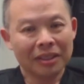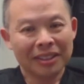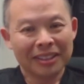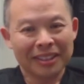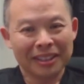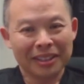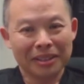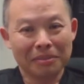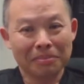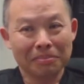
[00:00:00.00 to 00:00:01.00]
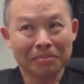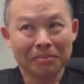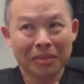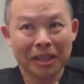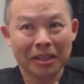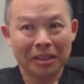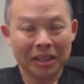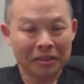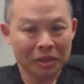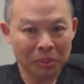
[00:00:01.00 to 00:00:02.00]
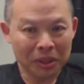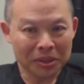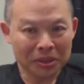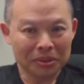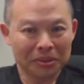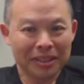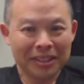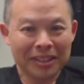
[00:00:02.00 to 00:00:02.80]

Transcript: Yeah. Um, and they have Suboxone,